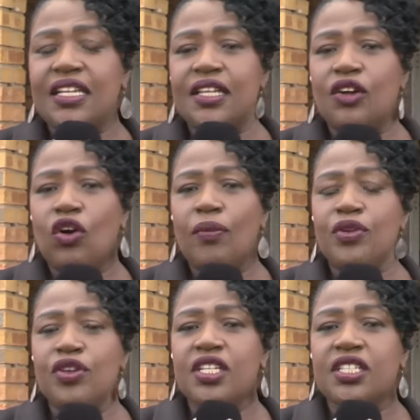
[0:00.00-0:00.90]
in the
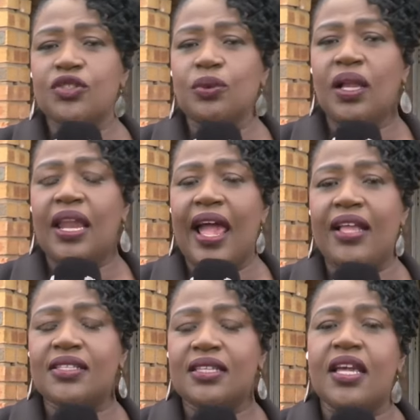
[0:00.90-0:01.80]
community, as well
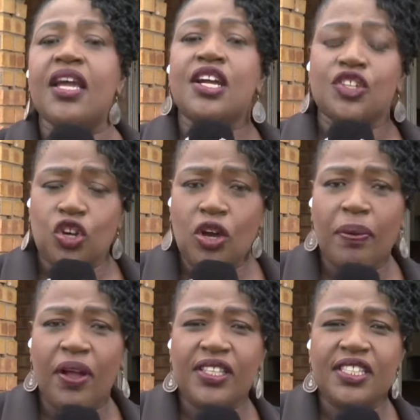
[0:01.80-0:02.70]
as the
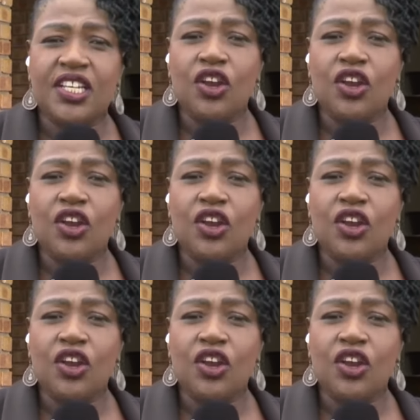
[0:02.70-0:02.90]
chairperson